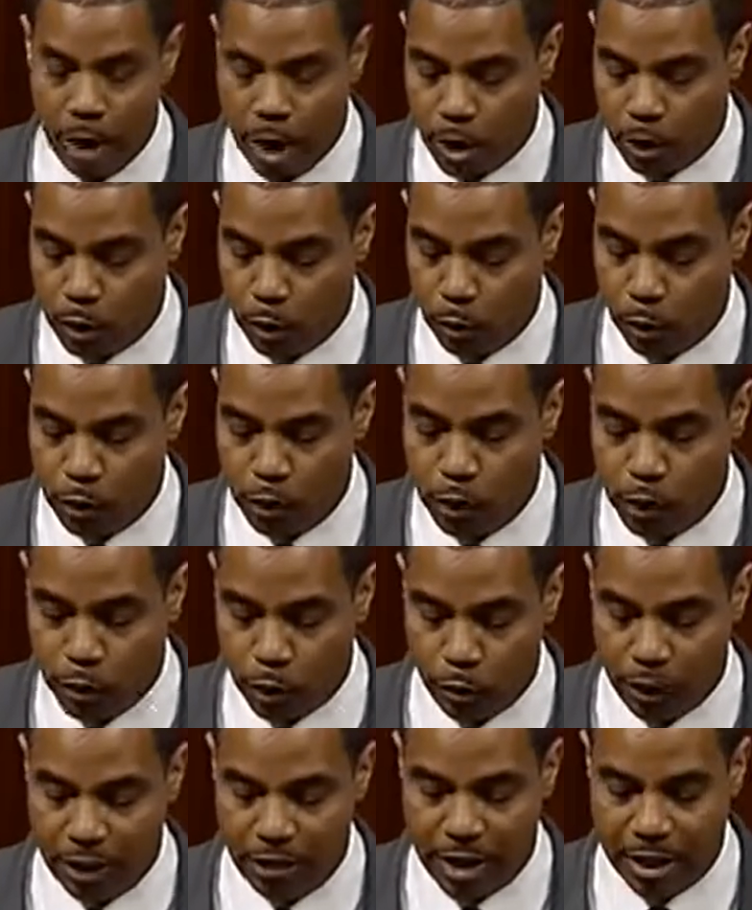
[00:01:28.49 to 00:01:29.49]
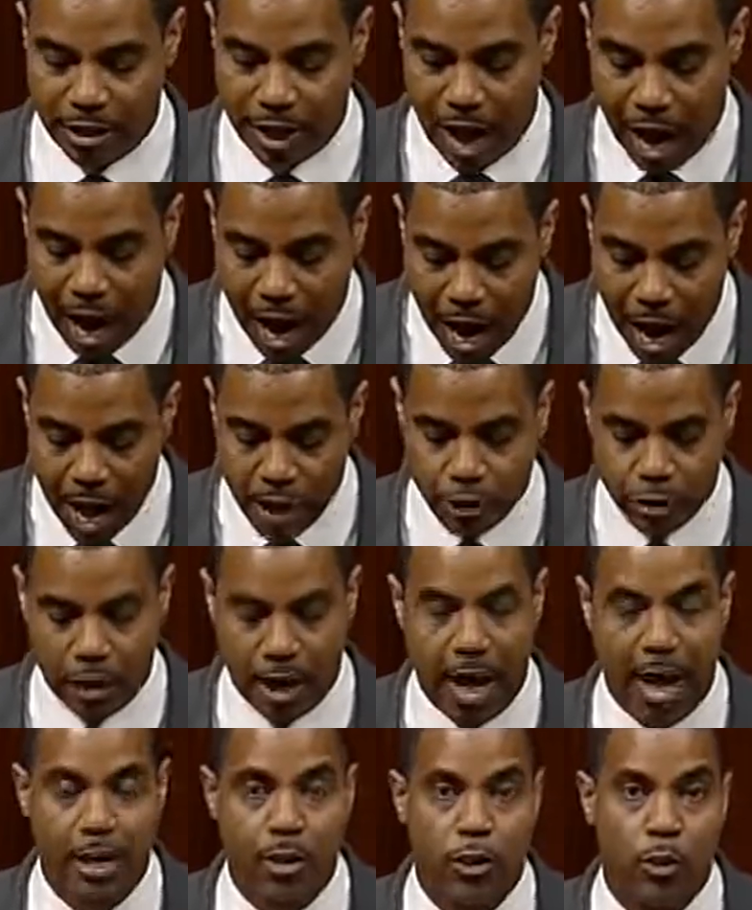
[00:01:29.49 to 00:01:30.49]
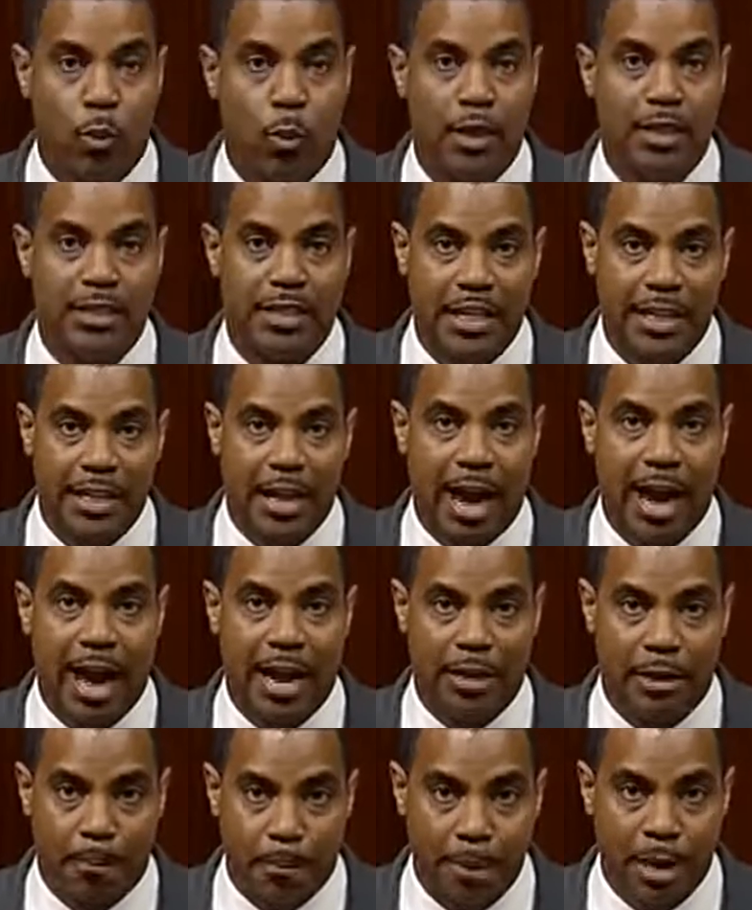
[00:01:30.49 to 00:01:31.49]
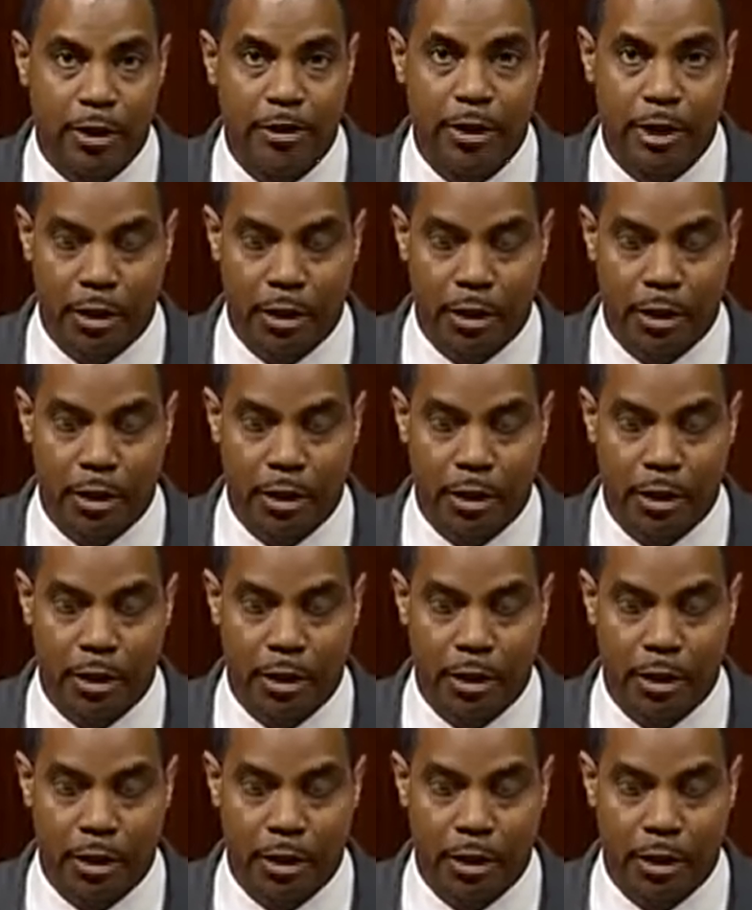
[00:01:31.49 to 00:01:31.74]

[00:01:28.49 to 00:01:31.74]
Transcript: to ensuring that 129 million